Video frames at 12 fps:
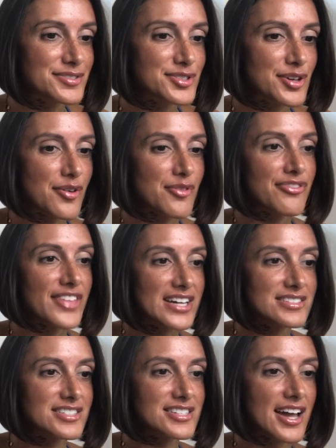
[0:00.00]
So
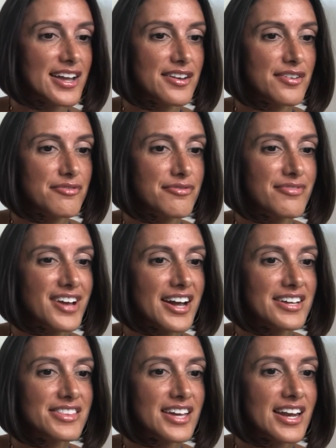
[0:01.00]
that's kind of,
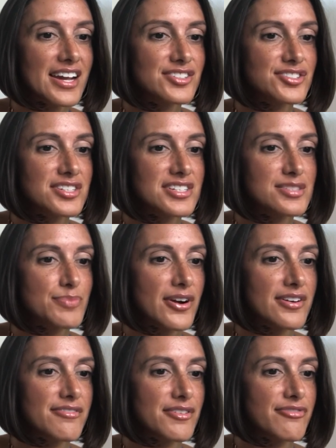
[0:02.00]
that actually is
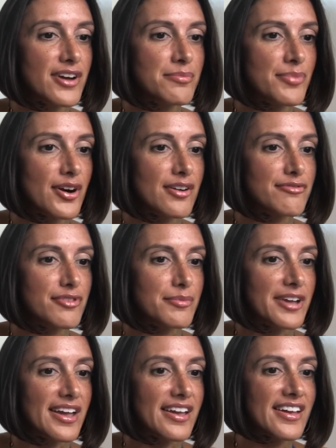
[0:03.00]
part of the fun part for
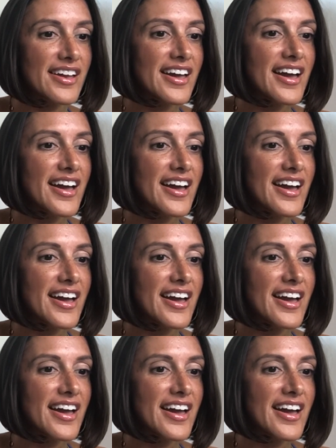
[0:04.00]
me.